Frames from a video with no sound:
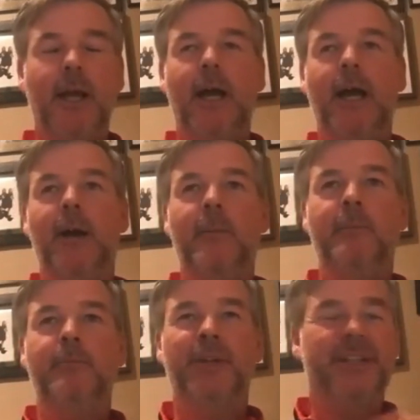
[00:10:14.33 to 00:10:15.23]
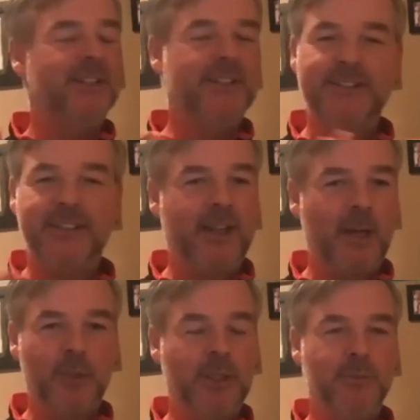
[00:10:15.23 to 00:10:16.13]
But I didn't see
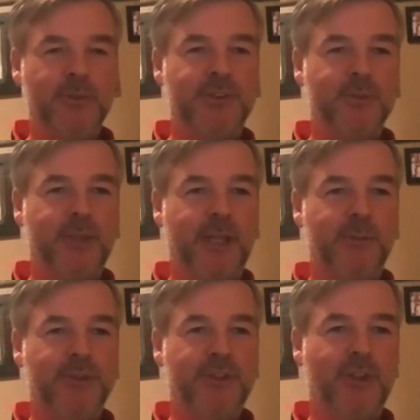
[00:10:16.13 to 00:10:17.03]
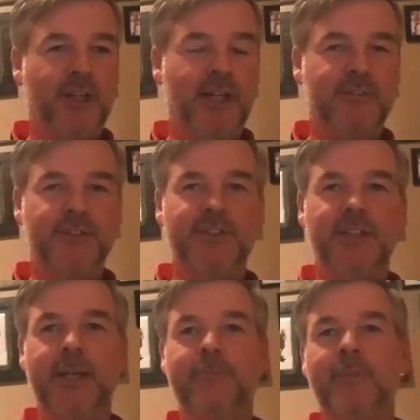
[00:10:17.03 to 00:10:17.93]
that when I was young, I have to
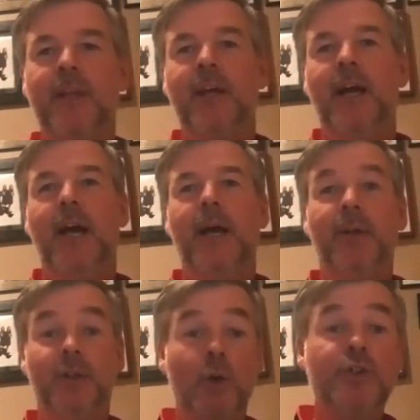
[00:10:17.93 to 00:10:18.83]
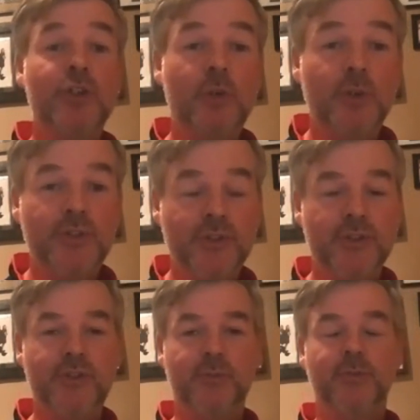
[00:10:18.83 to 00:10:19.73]
say. And coaching
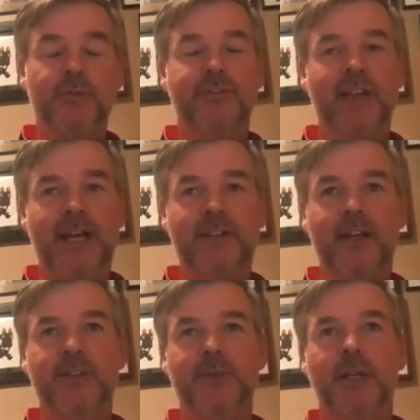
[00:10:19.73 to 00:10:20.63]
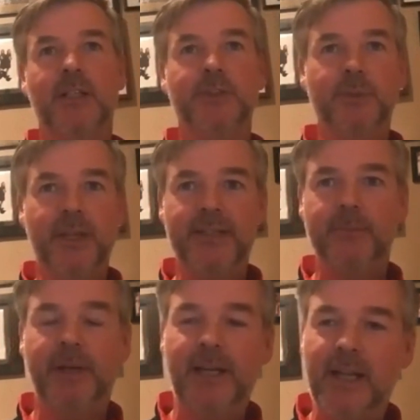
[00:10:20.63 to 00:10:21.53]
courses reflect that as well. So when I
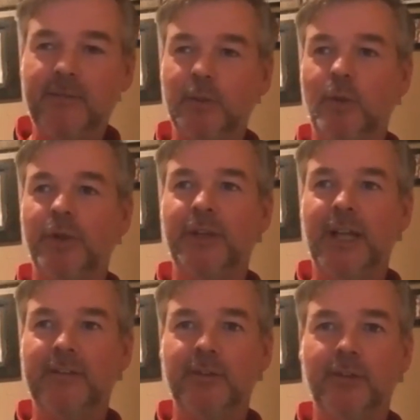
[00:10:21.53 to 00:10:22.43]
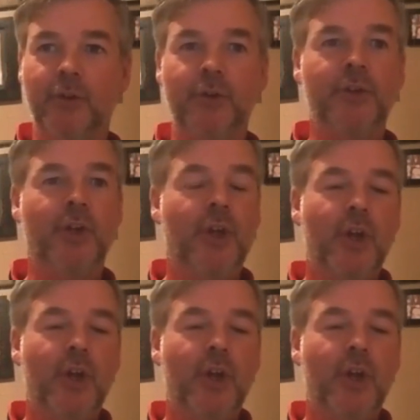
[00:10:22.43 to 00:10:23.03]
did my level 1 and level 2,